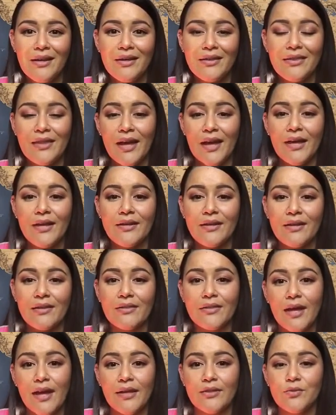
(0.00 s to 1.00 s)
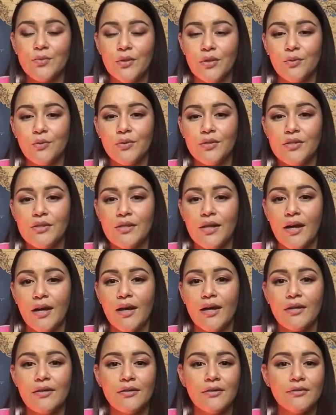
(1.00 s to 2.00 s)
then that's what you would
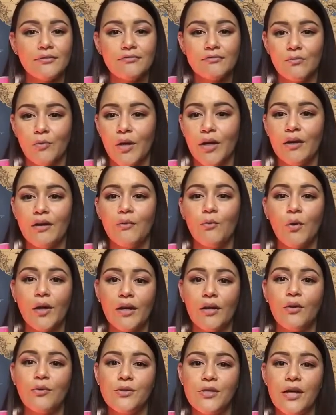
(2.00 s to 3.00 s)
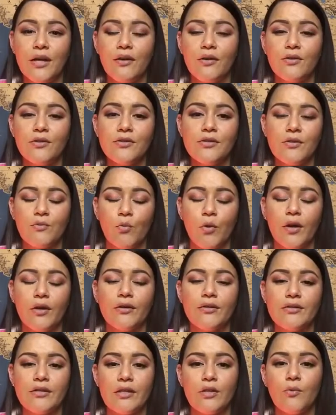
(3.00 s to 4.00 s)
decide what hotels and where
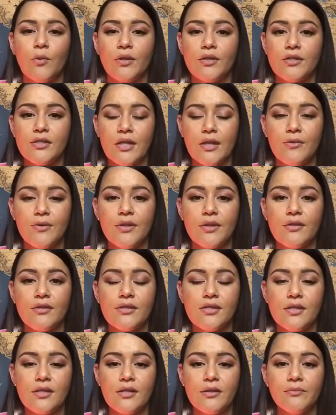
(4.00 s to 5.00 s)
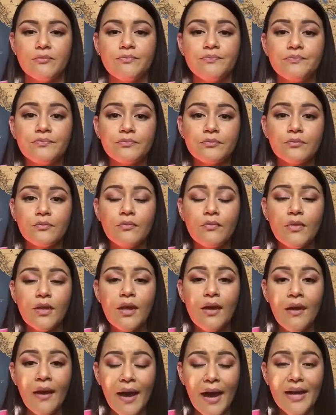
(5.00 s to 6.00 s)
it is that you want to stay within the city.
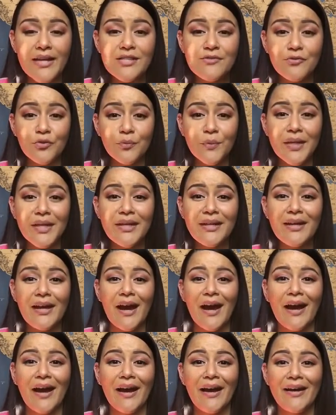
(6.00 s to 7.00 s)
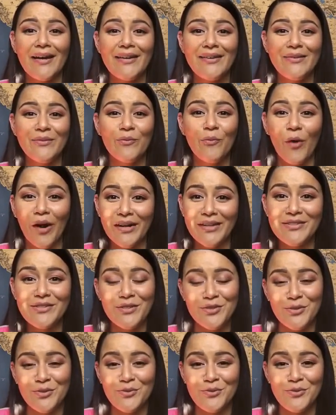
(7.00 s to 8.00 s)
As for me, I wanted to
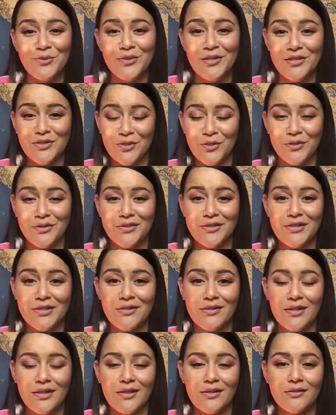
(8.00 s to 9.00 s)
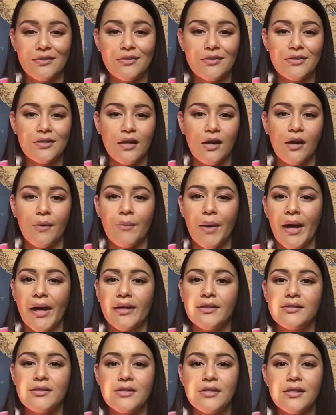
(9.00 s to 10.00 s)
do the touristy things. I
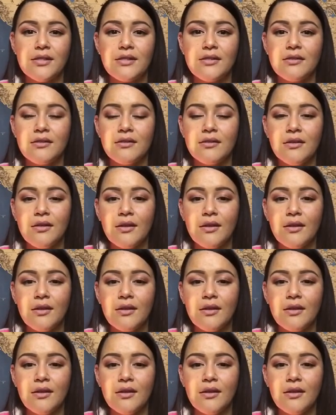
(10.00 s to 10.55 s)
had seen